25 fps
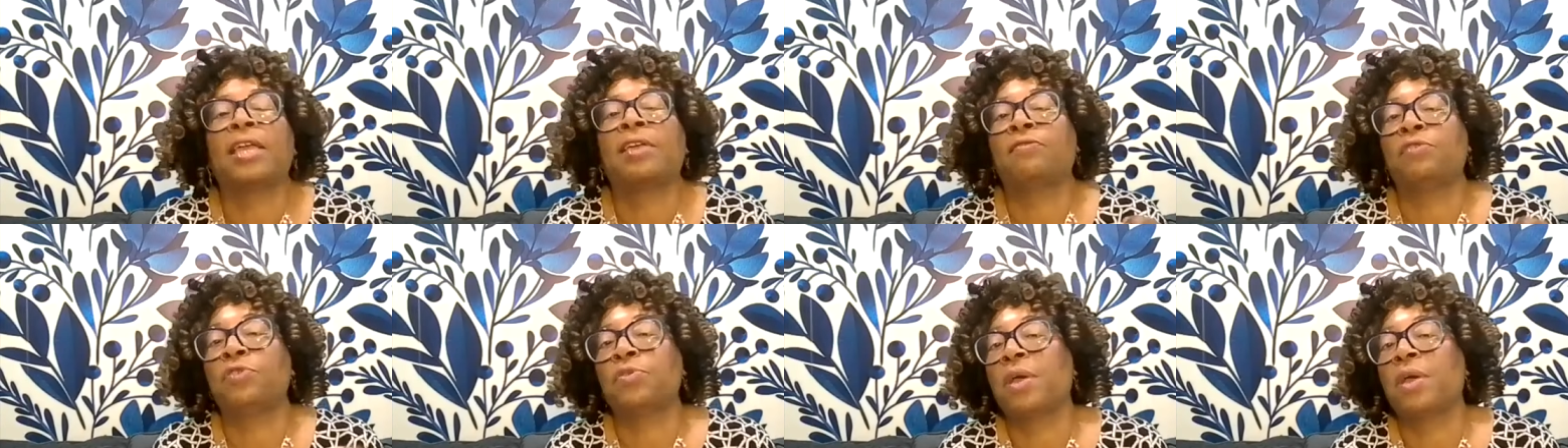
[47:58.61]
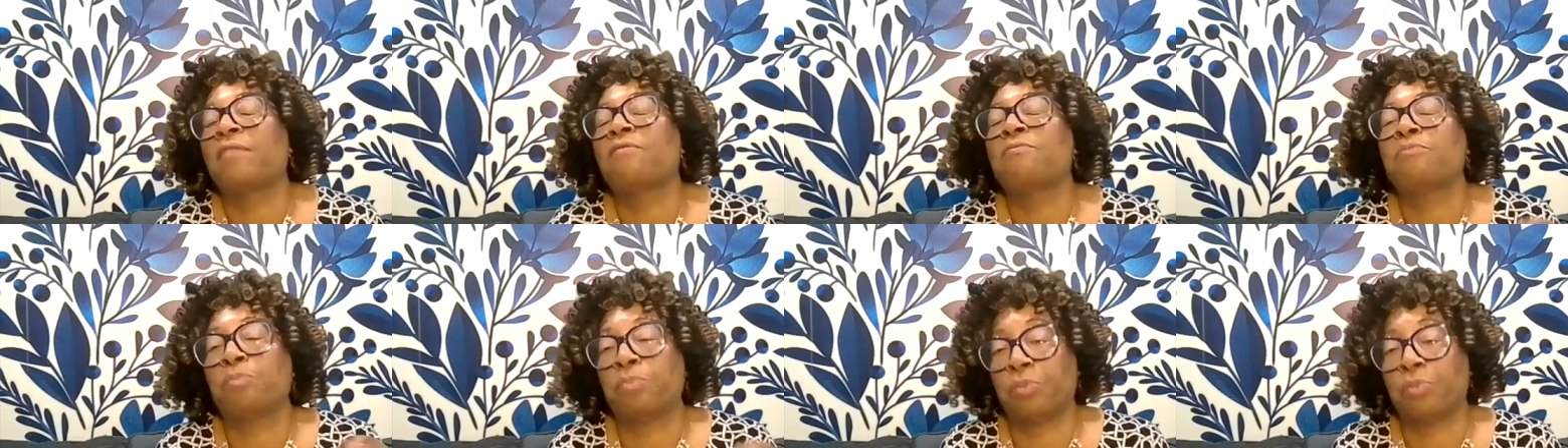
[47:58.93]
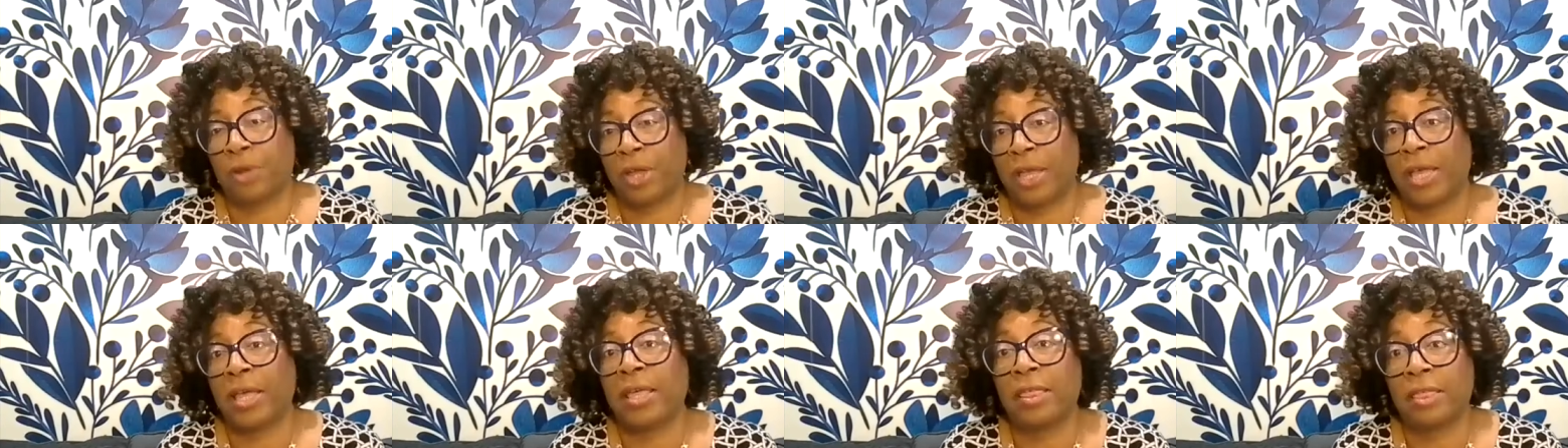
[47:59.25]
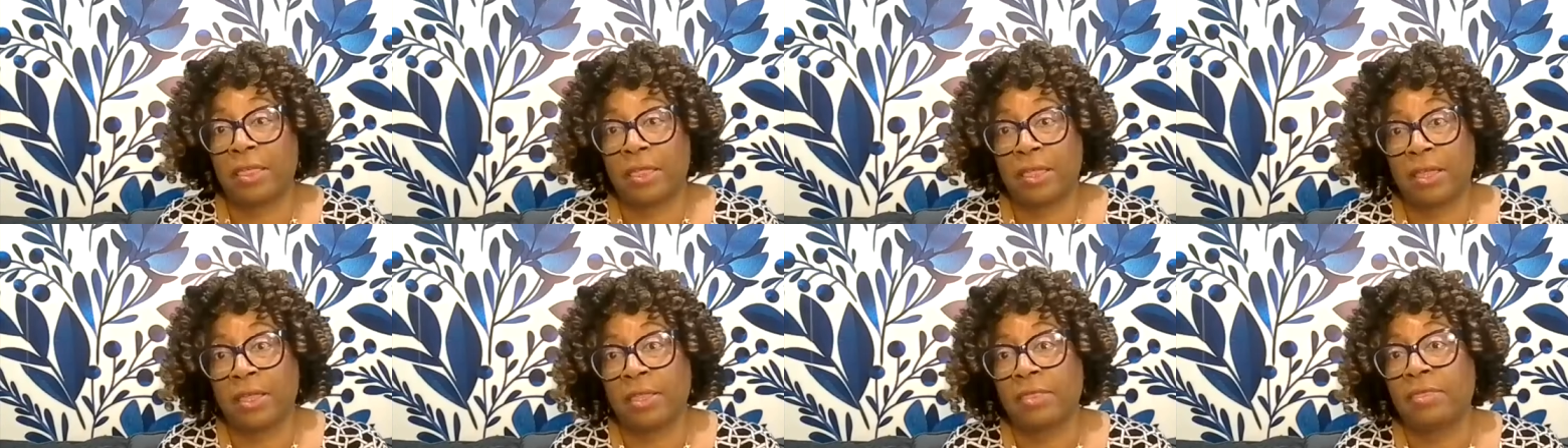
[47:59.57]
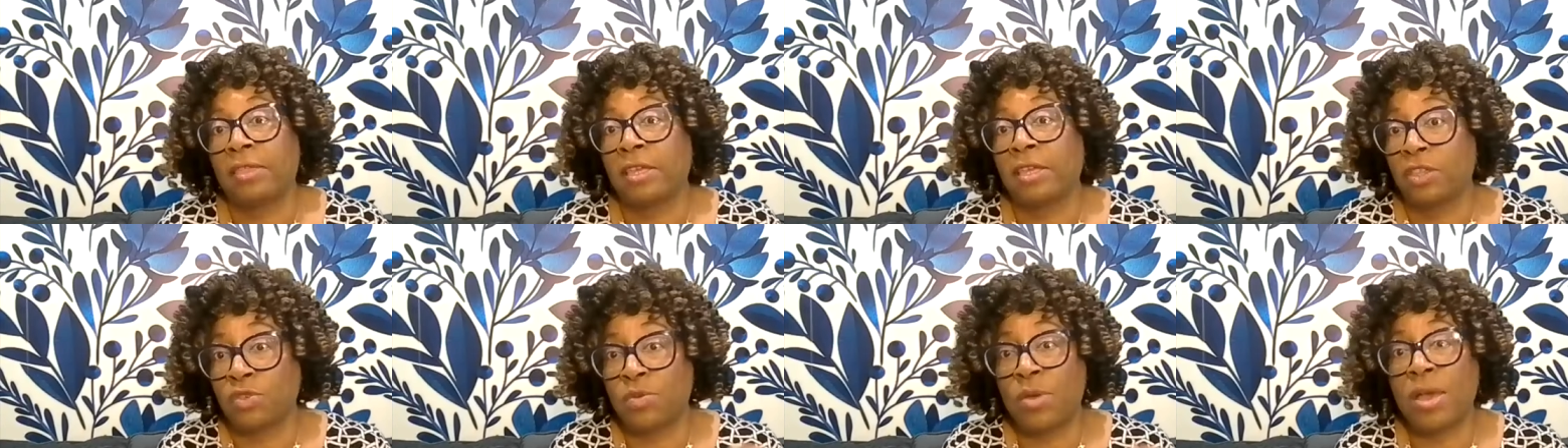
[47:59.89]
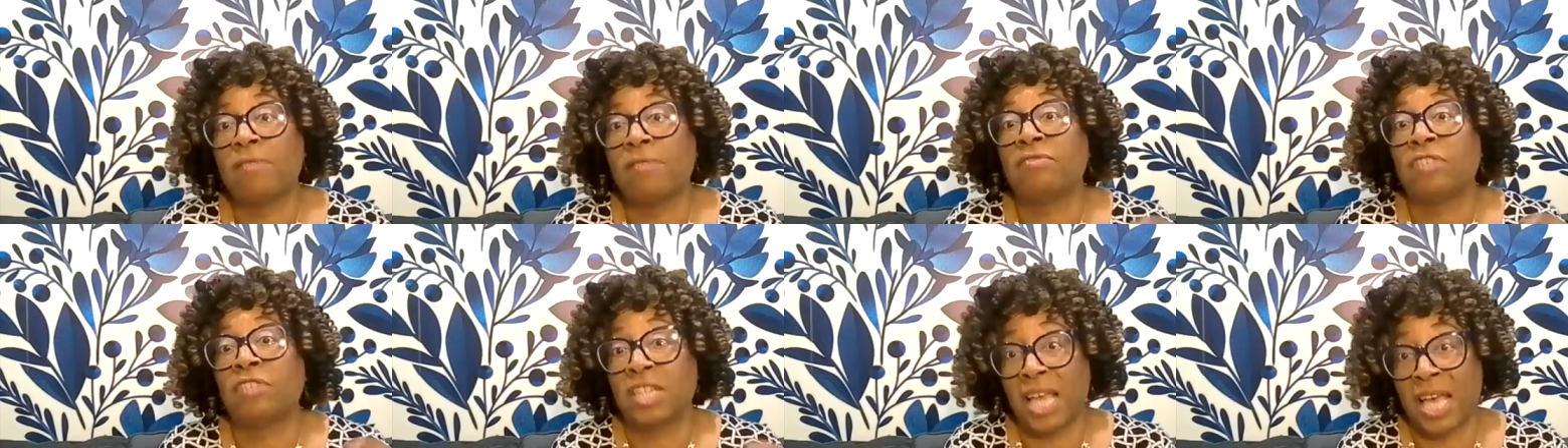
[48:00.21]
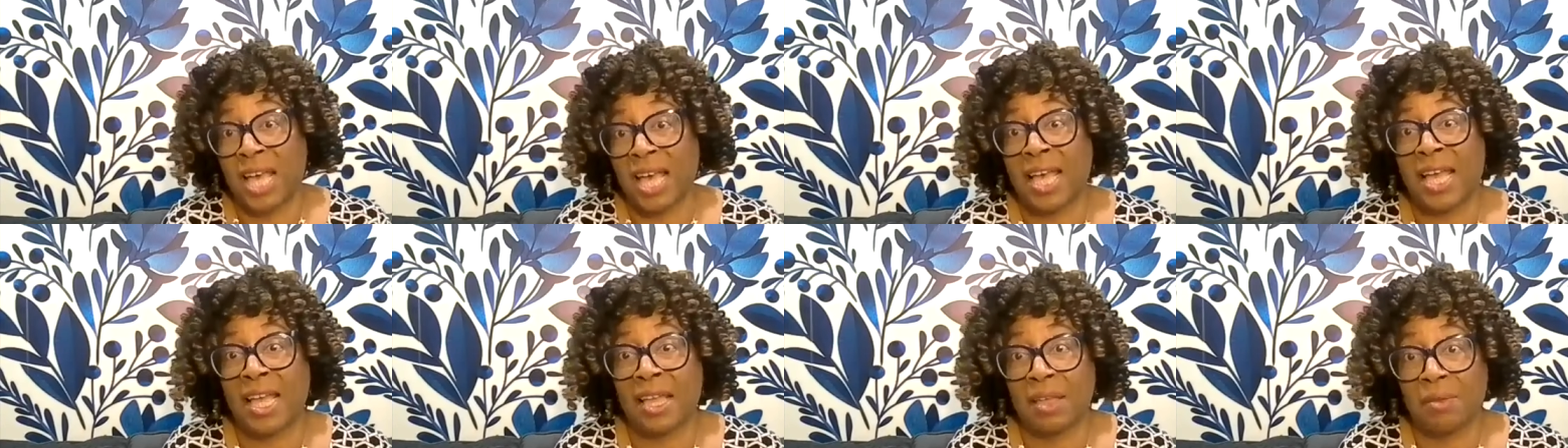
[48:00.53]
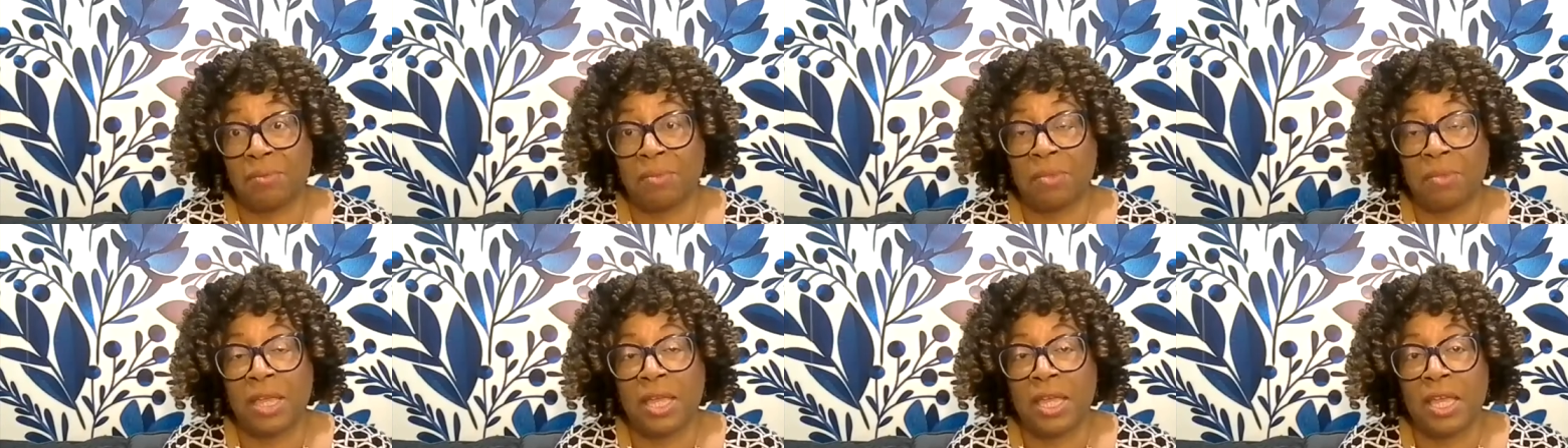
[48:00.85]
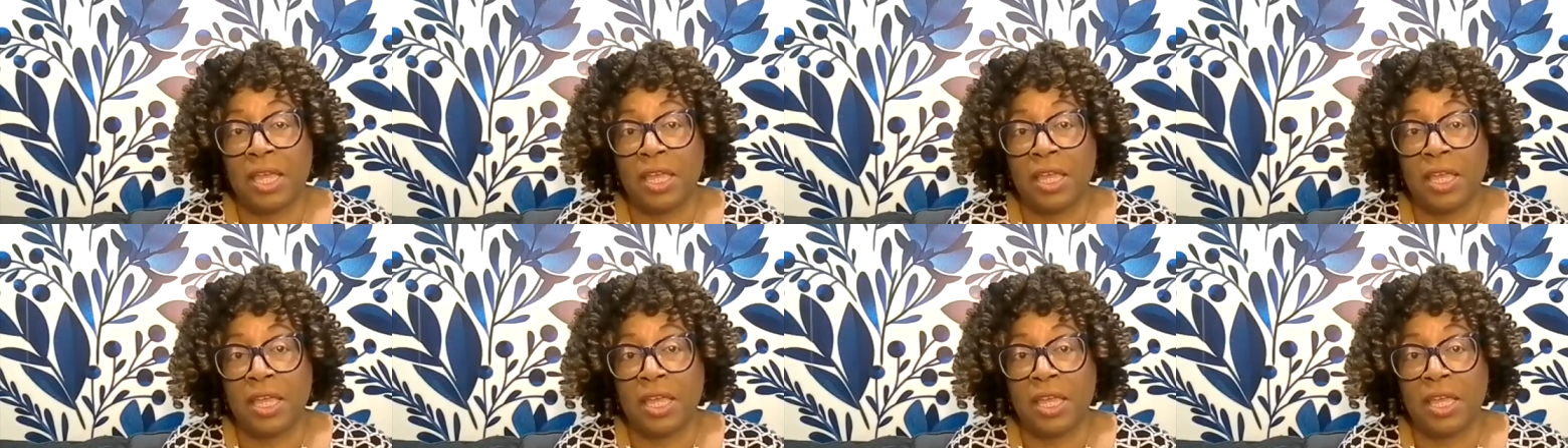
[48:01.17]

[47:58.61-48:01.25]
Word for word: If you have breath, then you have time.